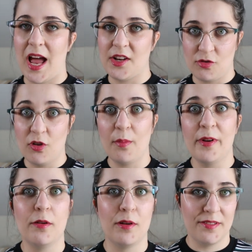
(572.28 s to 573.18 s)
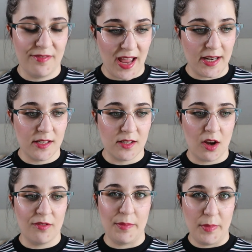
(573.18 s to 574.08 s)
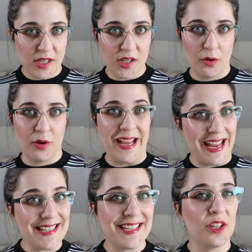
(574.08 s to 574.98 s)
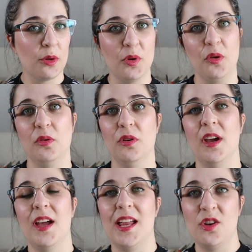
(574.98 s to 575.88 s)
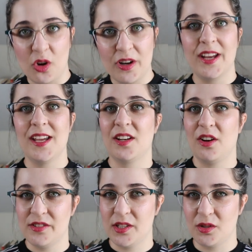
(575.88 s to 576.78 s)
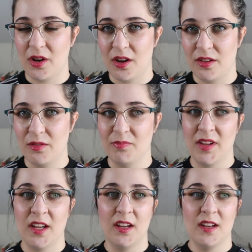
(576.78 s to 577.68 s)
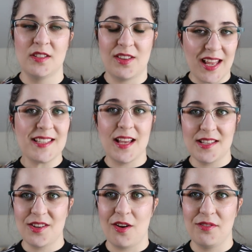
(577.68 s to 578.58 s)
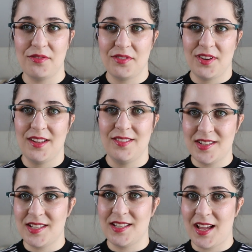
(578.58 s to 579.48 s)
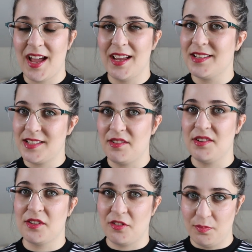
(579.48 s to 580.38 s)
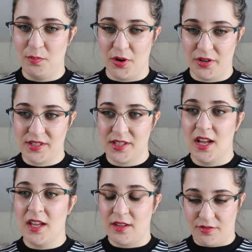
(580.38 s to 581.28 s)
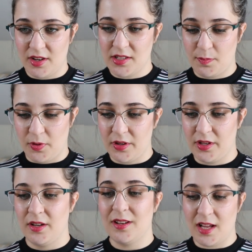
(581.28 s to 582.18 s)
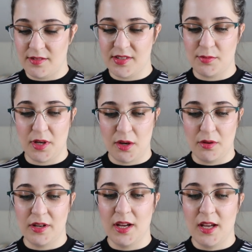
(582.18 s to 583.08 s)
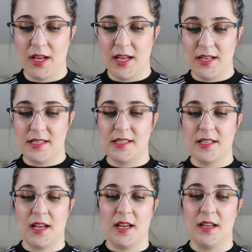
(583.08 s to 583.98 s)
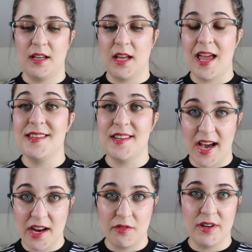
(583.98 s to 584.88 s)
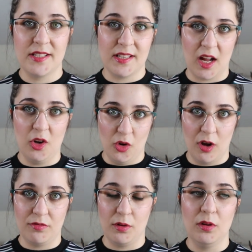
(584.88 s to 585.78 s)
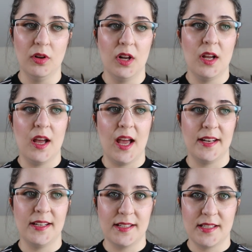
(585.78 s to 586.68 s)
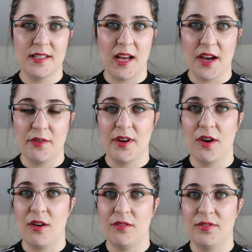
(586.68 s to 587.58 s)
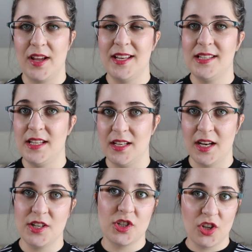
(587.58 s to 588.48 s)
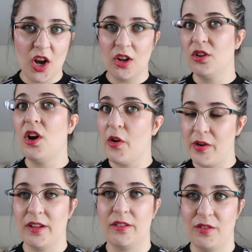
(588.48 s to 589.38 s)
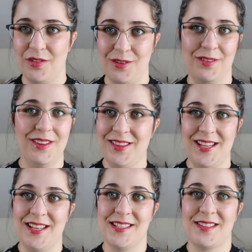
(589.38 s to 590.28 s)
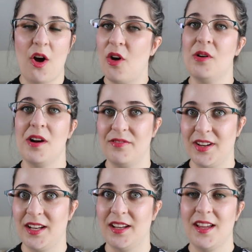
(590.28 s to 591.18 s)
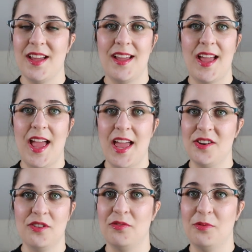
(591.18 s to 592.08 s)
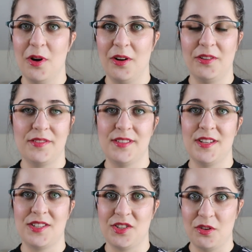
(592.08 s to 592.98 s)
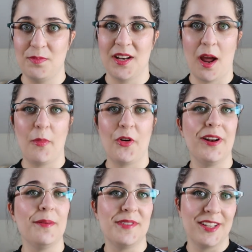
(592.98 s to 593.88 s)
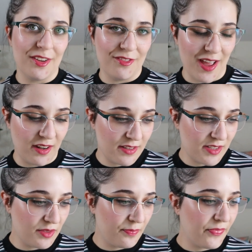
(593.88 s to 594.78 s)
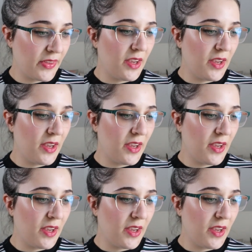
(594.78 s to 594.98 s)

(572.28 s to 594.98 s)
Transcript: astronomical event of a meteor hitting the moon, knocking it closer to Earth. So that sets off this entire series of books. The first book, Life as We Knew It, is a diary-style novel, and it is the diary of a teenage girl going through these horrific end-of-world dystopian apocalyptic events.